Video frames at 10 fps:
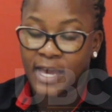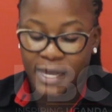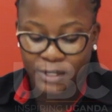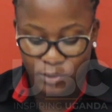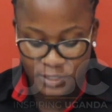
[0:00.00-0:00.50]

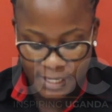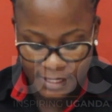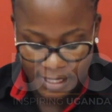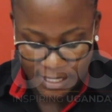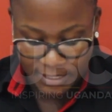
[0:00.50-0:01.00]
and
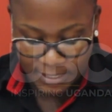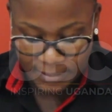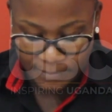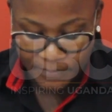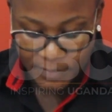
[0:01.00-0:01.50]
ordered that
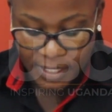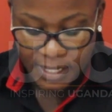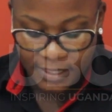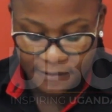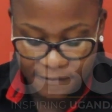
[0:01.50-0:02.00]

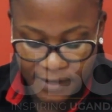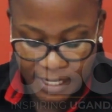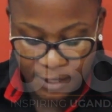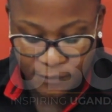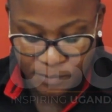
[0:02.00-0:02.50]
the
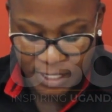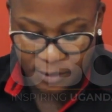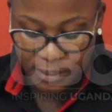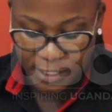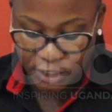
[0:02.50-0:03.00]
failure of
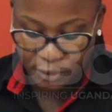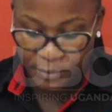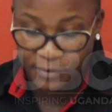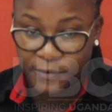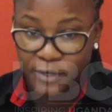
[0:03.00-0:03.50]
Mulago
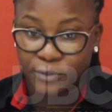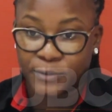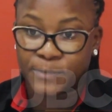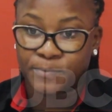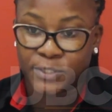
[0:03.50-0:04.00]
National Referral
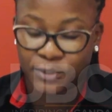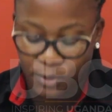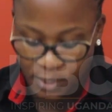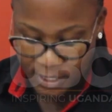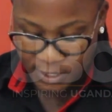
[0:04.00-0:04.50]
Hospital
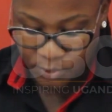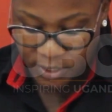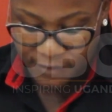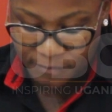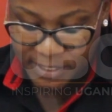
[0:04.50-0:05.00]
to
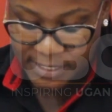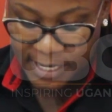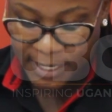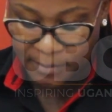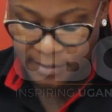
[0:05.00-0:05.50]
give Ms.
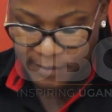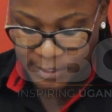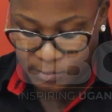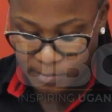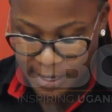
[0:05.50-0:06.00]
Nakayima
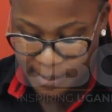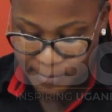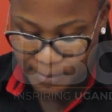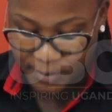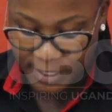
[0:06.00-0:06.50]
Fatumah her
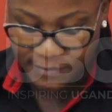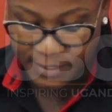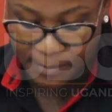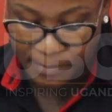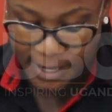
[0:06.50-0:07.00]
baby
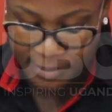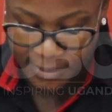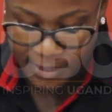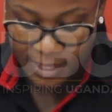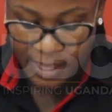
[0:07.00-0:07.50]
after birth
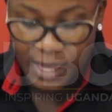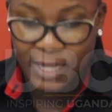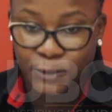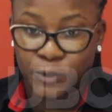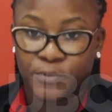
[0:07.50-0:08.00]

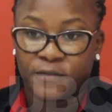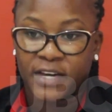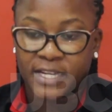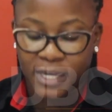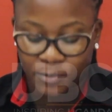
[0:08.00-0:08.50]
and to
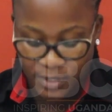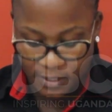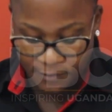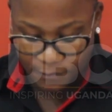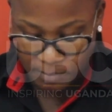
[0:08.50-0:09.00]
provide her with
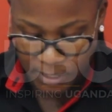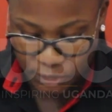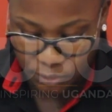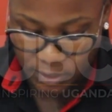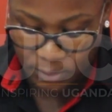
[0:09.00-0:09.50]

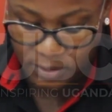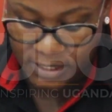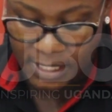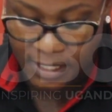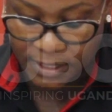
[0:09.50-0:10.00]
information
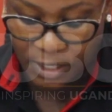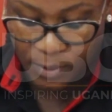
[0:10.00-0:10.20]
concerning the